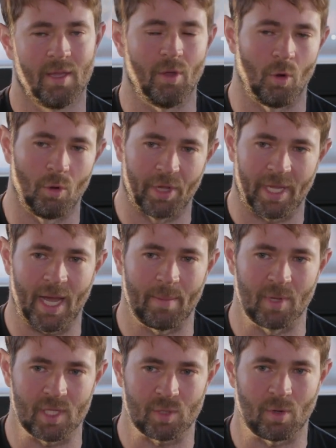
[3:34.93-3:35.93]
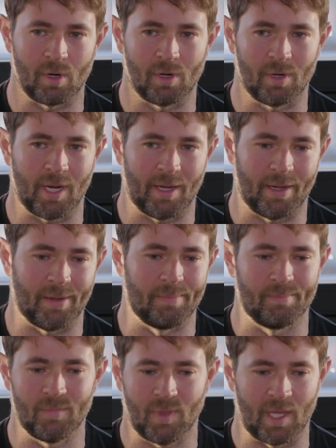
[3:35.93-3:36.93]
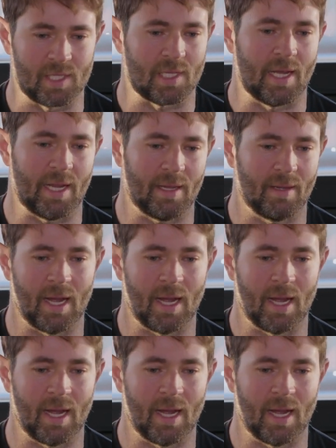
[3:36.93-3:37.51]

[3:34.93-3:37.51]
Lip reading: The holding cabinets were things like